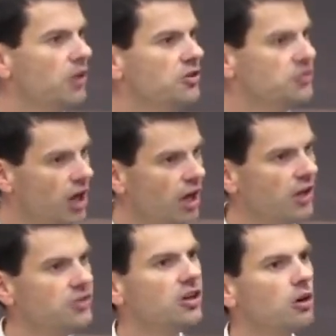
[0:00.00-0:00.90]

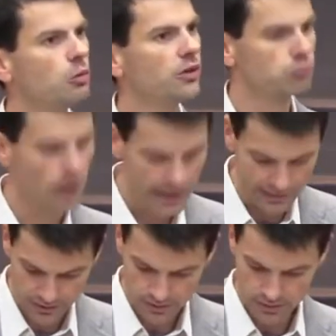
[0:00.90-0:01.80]
judge with right
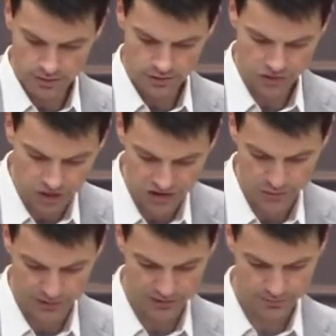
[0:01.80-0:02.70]
judgment.